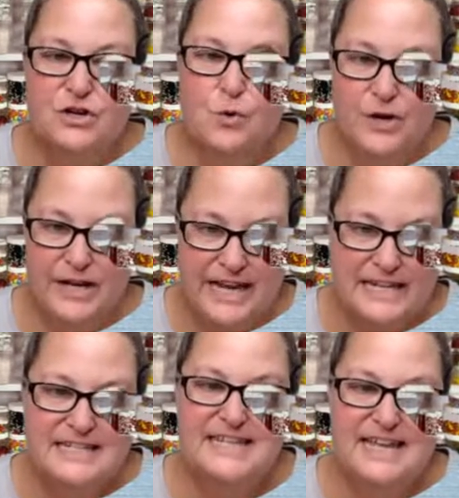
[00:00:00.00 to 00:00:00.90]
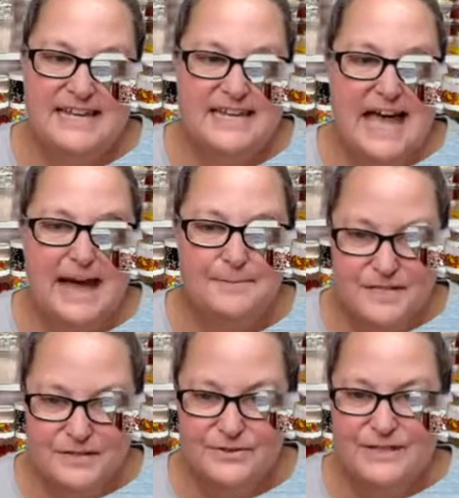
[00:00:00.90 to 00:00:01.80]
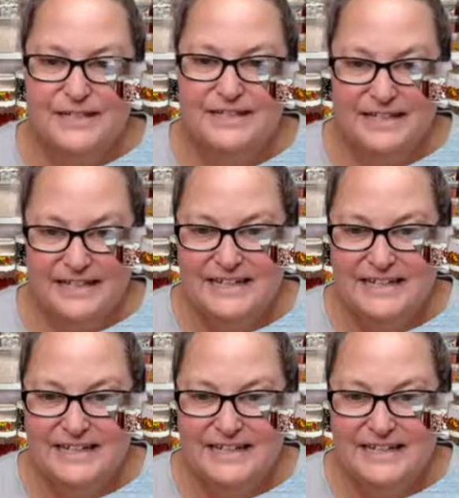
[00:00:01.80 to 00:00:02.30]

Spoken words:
Corrugated tin, absolutely.